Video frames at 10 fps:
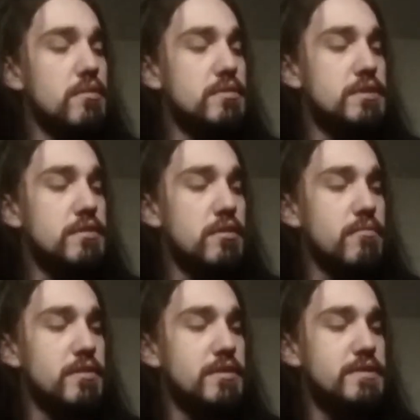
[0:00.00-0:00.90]

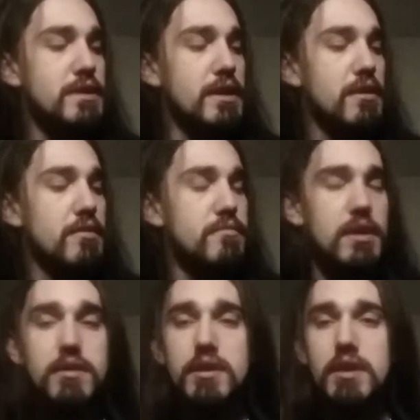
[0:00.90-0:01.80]
determine the scale
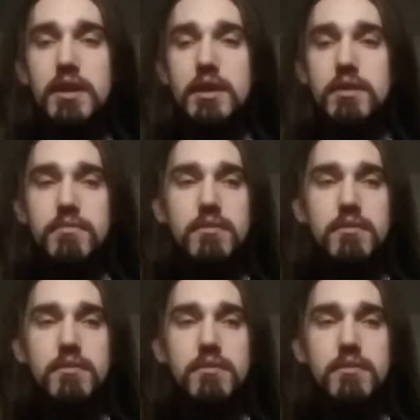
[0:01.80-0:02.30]
and the key